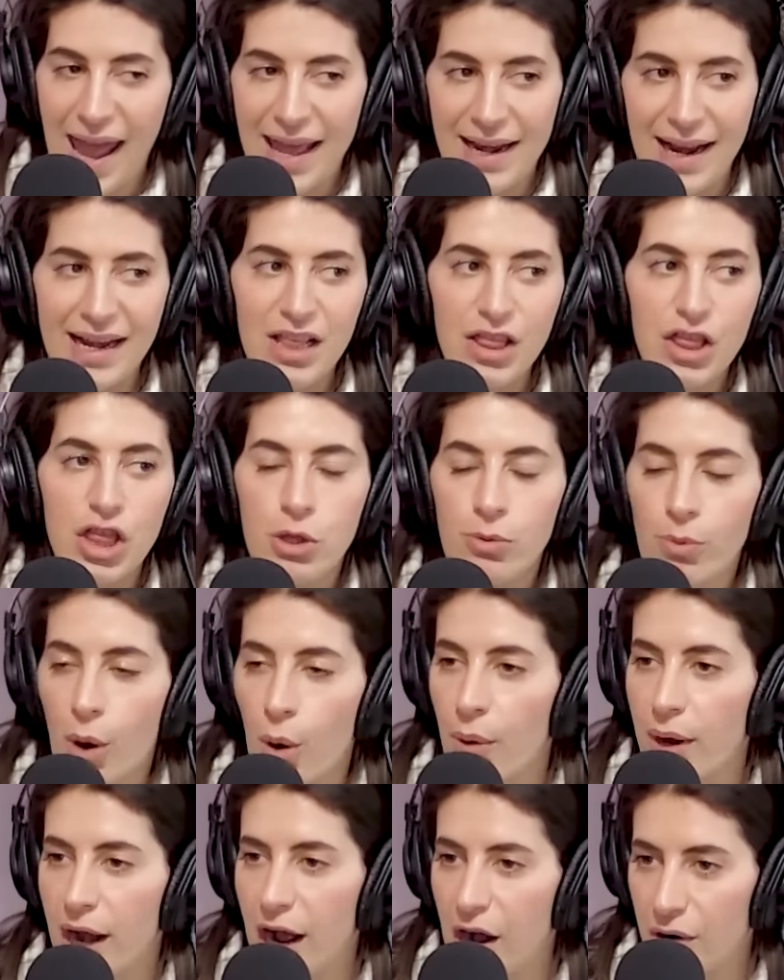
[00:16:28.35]
And I didn't
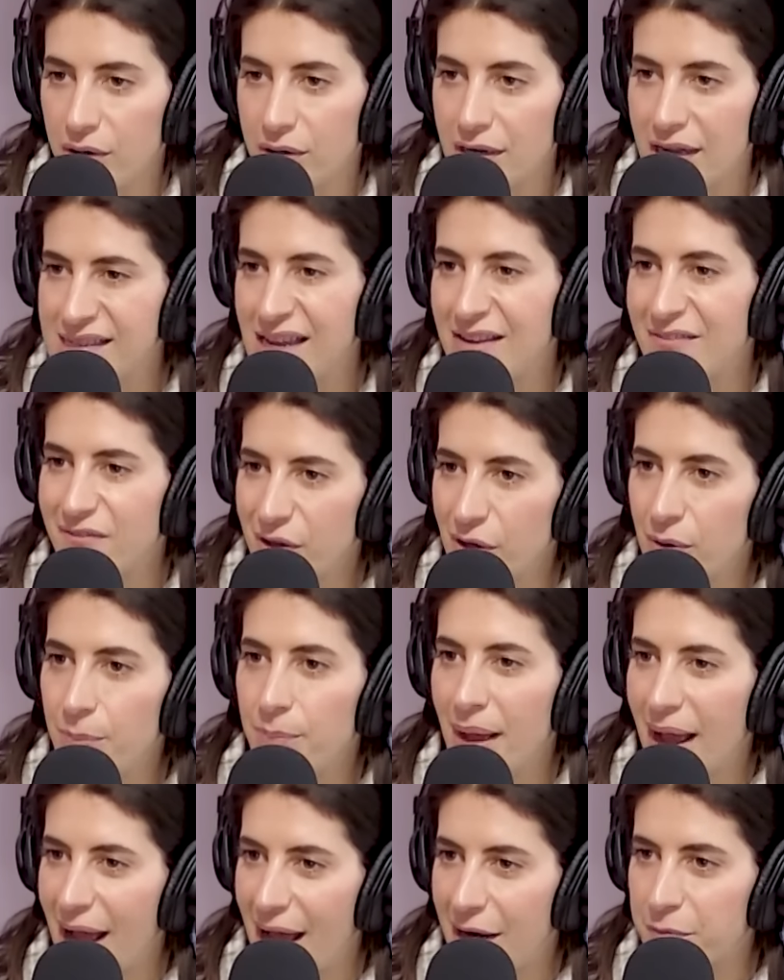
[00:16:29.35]
throw it out because I feel
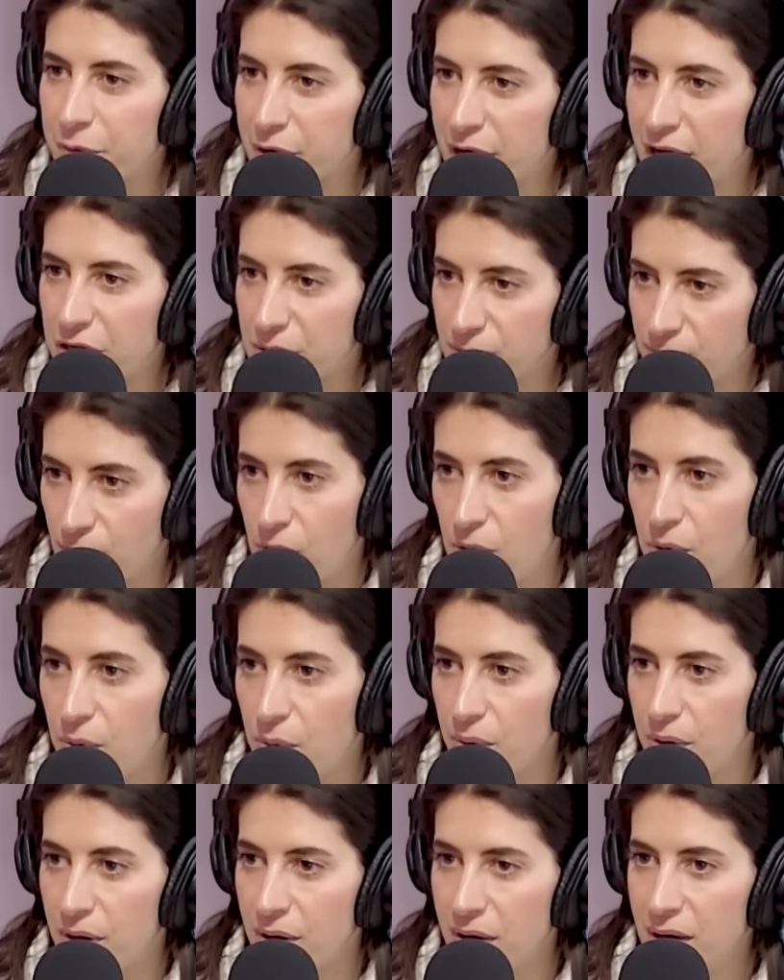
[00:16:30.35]
bad when I
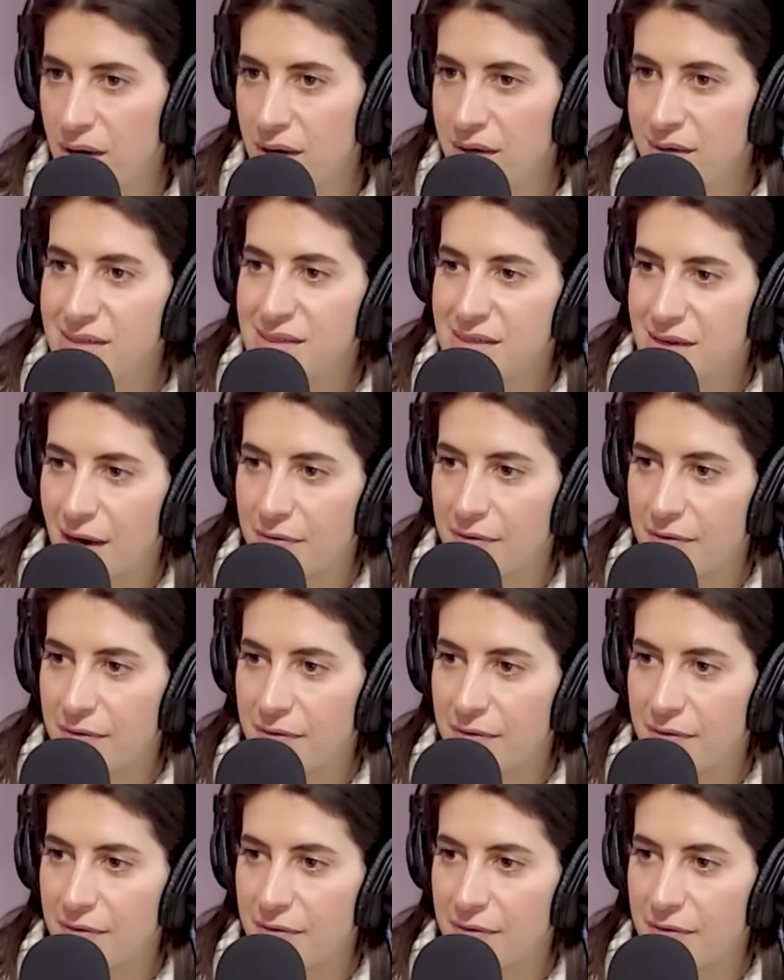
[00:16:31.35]
throw stuff